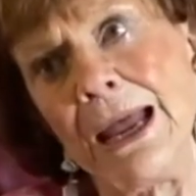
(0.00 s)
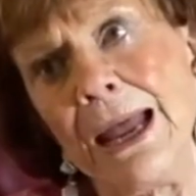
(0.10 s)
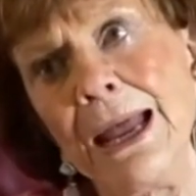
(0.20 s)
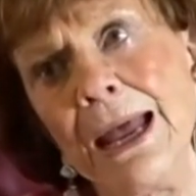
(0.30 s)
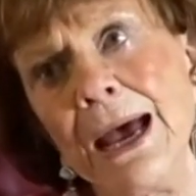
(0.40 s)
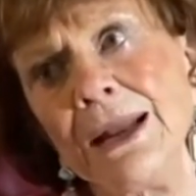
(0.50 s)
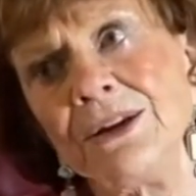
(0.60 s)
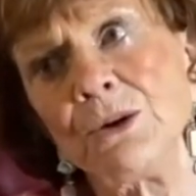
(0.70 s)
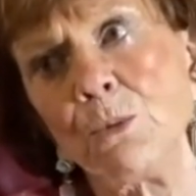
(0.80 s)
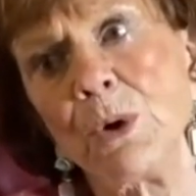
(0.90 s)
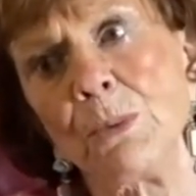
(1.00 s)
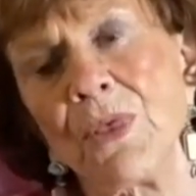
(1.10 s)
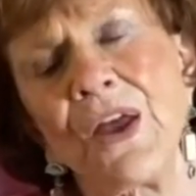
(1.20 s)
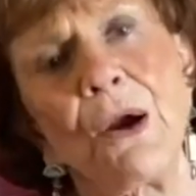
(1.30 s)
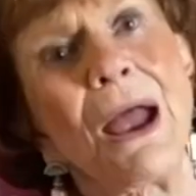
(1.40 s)
and we were
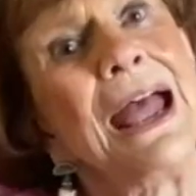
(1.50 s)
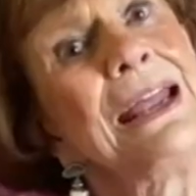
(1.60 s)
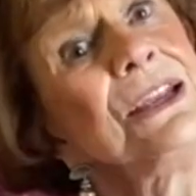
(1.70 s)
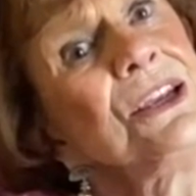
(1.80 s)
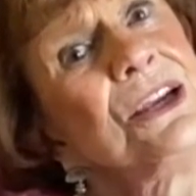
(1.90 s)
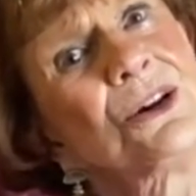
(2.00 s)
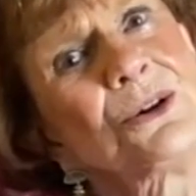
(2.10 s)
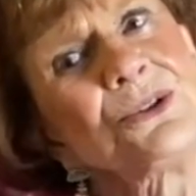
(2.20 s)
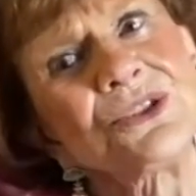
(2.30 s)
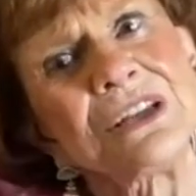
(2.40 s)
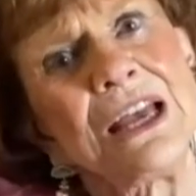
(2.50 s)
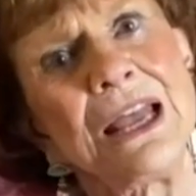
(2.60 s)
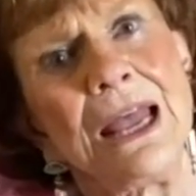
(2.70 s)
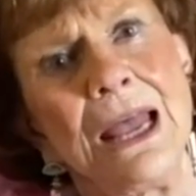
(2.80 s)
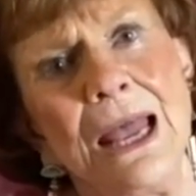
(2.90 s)
there 8 years
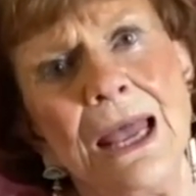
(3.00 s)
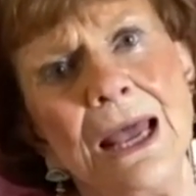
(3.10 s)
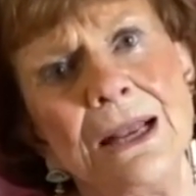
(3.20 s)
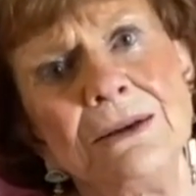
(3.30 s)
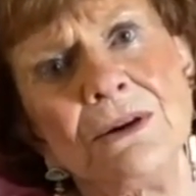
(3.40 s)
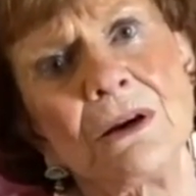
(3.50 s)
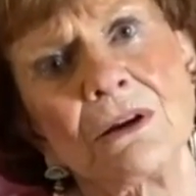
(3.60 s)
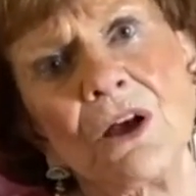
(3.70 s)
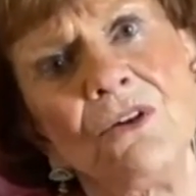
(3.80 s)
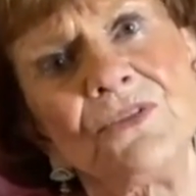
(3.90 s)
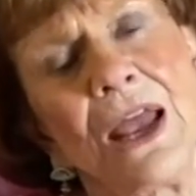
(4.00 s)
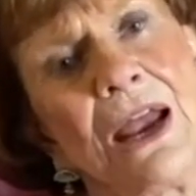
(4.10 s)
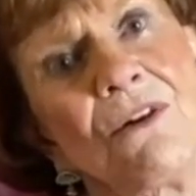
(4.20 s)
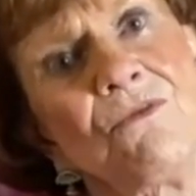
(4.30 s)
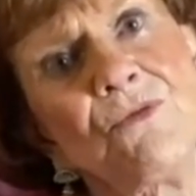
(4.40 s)
and loved
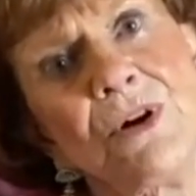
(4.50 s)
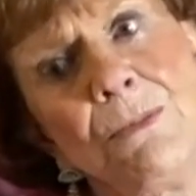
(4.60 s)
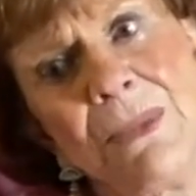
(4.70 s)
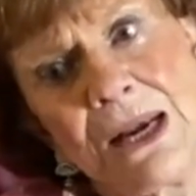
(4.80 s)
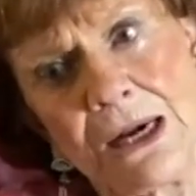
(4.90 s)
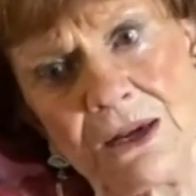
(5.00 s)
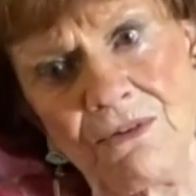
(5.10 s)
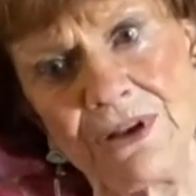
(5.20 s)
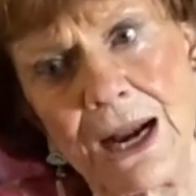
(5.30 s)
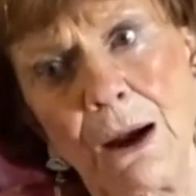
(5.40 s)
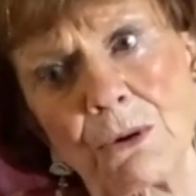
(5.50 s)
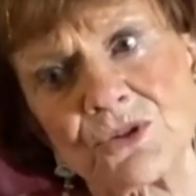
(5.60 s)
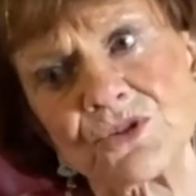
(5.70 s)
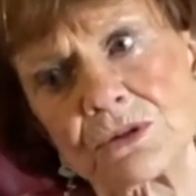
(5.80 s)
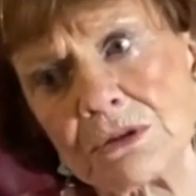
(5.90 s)
every minute of it. I
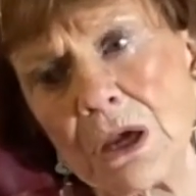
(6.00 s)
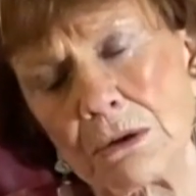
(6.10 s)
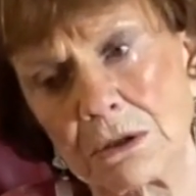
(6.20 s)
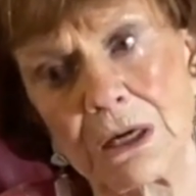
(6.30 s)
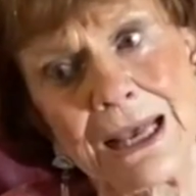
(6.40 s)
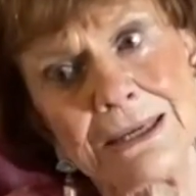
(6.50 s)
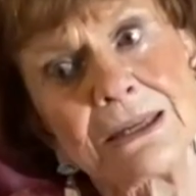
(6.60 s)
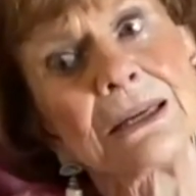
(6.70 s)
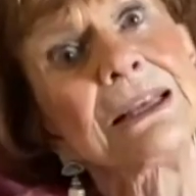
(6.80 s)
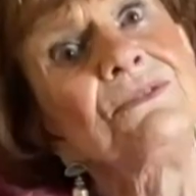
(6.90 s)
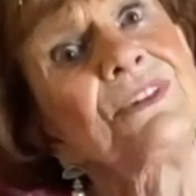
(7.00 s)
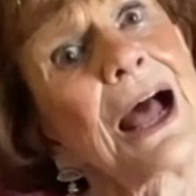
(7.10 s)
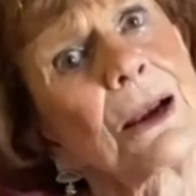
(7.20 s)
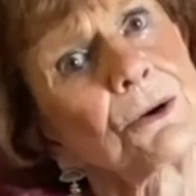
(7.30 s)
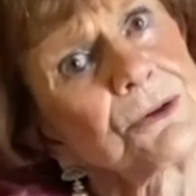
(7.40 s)
was glad to leave
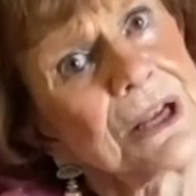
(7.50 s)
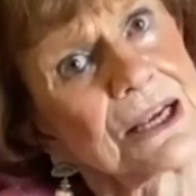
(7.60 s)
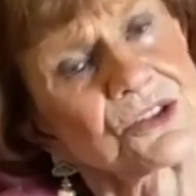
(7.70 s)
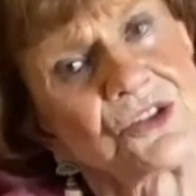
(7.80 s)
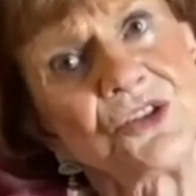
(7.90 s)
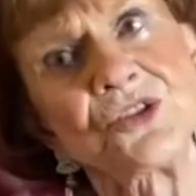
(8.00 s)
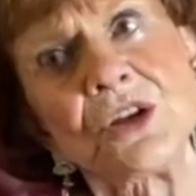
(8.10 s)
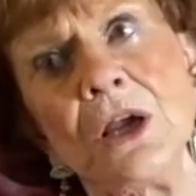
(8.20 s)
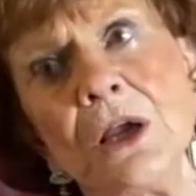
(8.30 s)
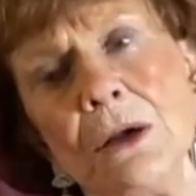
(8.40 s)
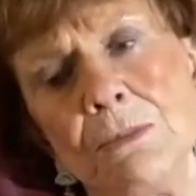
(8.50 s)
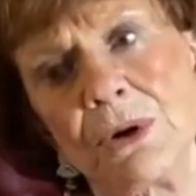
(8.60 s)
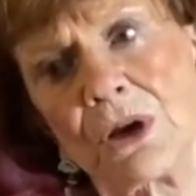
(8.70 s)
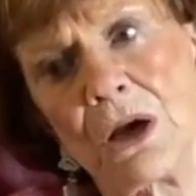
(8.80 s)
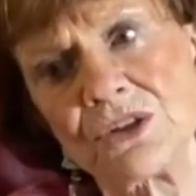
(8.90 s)
Tyler, Texas,
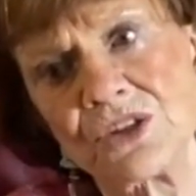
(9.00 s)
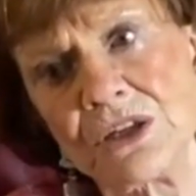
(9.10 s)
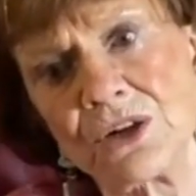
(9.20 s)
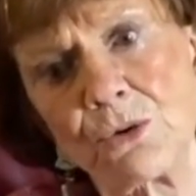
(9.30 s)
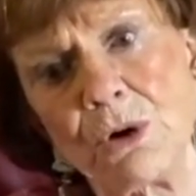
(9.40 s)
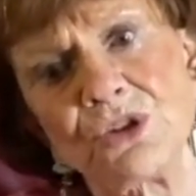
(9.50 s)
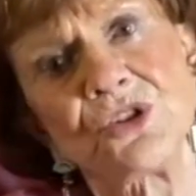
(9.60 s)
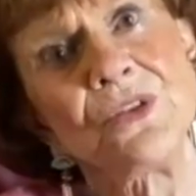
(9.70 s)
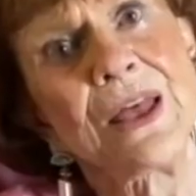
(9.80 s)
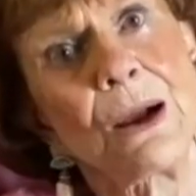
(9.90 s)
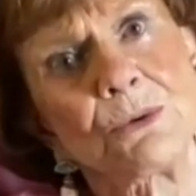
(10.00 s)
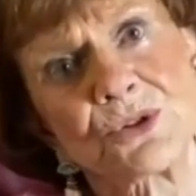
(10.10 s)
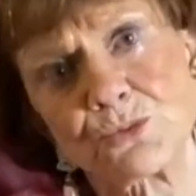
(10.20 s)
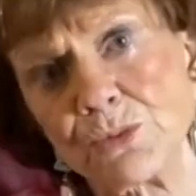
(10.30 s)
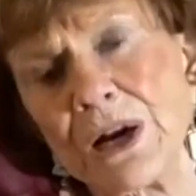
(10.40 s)
because integration there
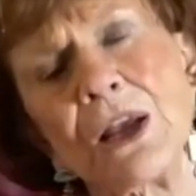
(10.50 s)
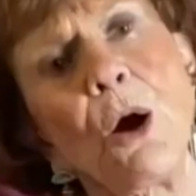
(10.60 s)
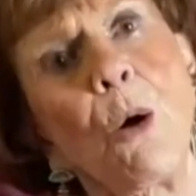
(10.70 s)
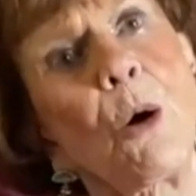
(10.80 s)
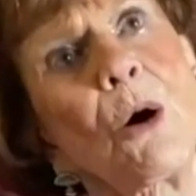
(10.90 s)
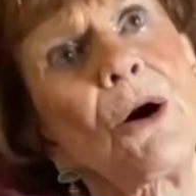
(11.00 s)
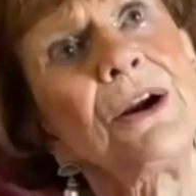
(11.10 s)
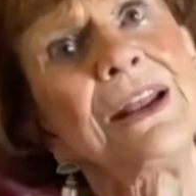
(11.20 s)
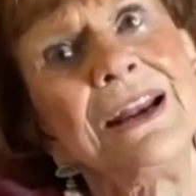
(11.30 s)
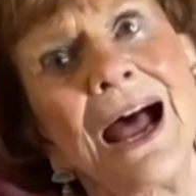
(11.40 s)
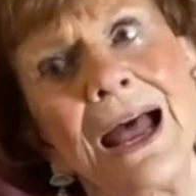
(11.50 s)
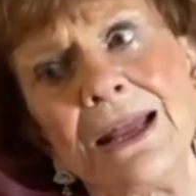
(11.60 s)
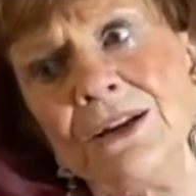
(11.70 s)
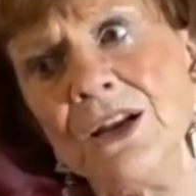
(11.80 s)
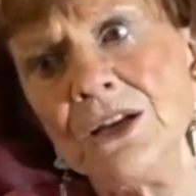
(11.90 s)
was really hard, and I
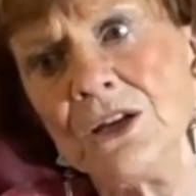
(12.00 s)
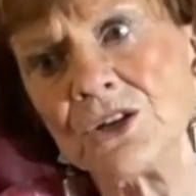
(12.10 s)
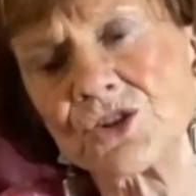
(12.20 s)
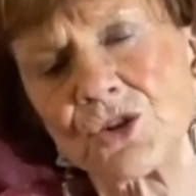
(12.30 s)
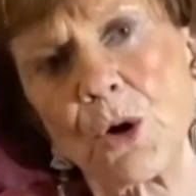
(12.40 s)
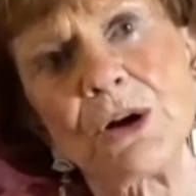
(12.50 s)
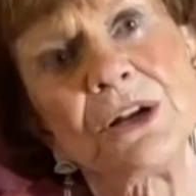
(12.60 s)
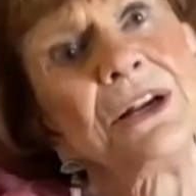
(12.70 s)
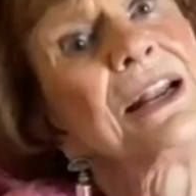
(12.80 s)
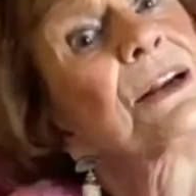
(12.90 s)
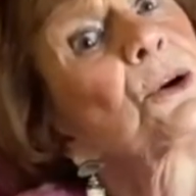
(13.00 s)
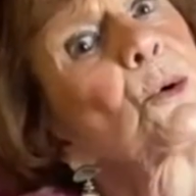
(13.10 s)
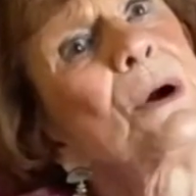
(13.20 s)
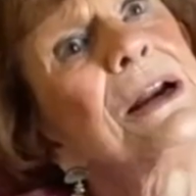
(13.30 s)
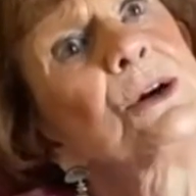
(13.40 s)
had started an
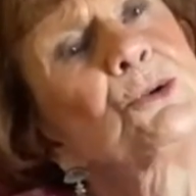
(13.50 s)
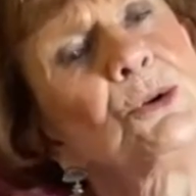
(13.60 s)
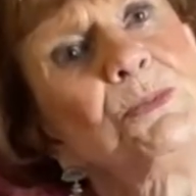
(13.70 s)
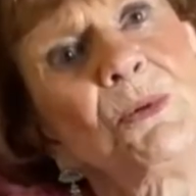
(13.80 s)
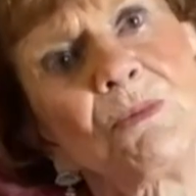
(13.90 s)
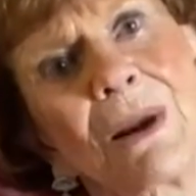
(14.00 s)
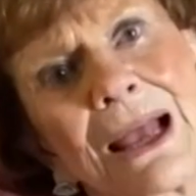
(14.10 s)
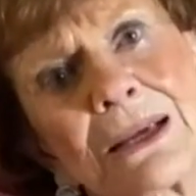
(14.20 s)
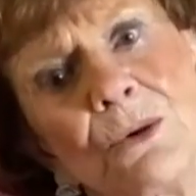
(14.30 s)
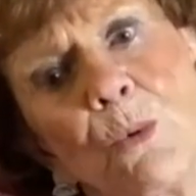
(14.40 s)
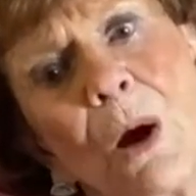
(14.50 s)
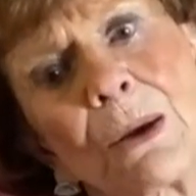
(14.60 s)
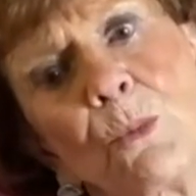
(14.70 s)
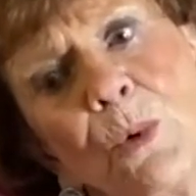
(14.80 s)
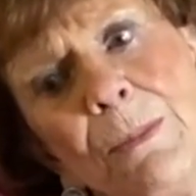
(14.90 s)
integrated group of black and
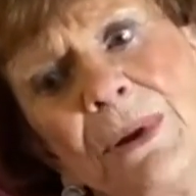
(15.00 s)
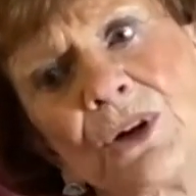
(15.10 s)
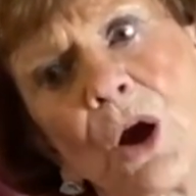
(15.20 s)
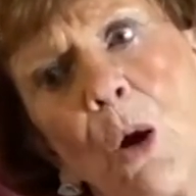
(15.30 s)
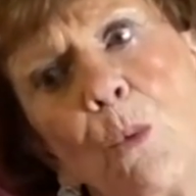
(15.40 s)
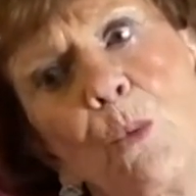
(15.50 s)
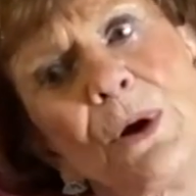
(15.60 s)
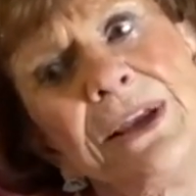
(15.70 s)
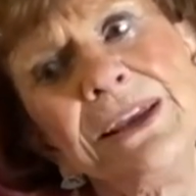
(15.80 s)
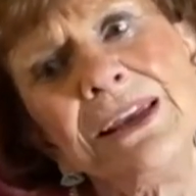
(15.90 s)
white women called WE,